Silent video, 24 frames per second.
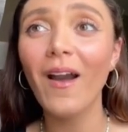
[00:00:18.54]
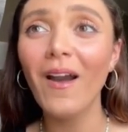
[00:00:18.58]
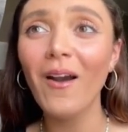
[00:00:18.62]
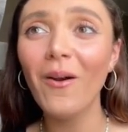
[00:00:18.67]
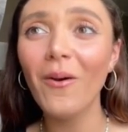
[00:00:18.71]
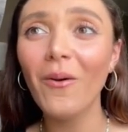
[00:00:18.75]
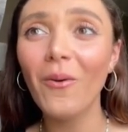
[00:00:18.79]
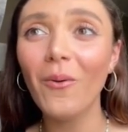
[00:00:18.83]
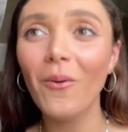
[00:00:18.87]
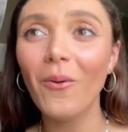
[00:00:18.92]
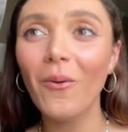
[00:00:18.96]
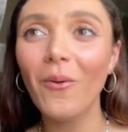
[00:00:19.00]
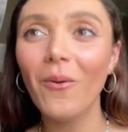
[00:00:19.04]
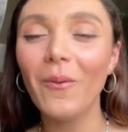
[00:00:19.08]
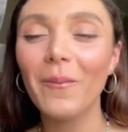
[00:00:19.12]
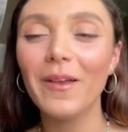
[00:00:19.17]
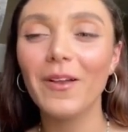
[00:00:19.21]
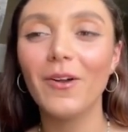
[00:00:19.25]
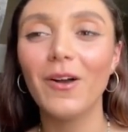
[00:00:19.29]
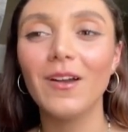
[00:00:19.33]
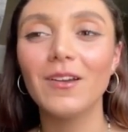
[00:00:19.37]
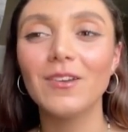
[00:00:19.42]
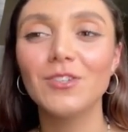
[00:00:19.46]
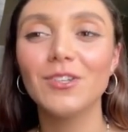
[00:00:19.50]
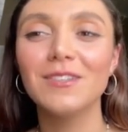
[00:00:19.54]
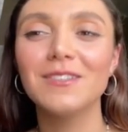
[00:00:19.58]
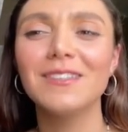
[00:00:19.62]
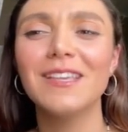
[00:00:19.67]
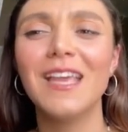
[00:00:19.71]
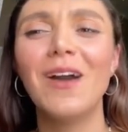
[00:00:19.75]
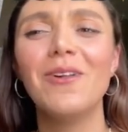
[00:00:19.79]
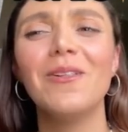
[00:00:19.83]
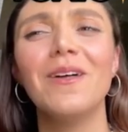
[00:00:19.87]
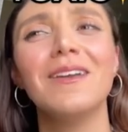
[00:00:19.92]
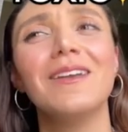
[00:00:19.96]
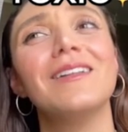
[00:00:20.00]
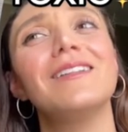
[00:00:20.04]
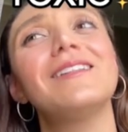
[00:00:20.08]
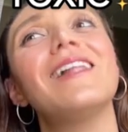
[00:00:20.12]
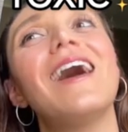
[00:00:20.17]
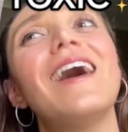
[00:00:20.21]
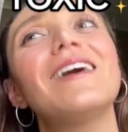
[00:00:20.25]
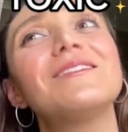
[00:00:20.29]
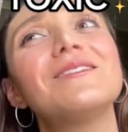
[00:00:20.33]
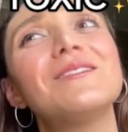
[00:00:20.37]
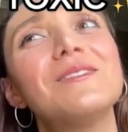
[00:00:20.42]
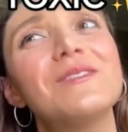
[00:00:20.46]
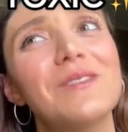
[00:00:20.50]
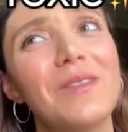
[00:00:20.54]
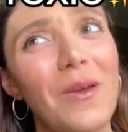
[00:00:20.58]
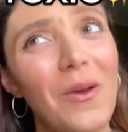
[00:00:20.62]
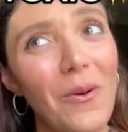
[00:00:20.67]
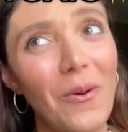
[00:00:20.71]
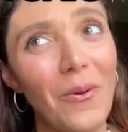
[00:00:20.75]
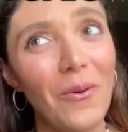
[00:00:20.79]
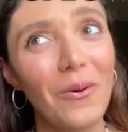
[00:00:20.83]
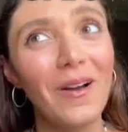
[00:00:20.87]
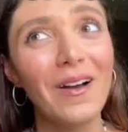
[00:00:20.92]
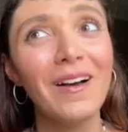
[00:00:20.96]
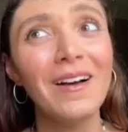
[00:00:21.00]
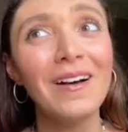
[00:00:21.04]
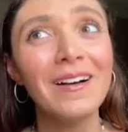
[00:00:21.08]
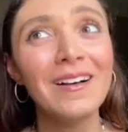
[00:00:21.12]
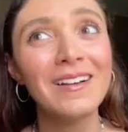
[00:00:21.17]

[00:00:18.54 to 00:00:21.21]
Wow. Oh my gosh. Let's see how long it lasts, though.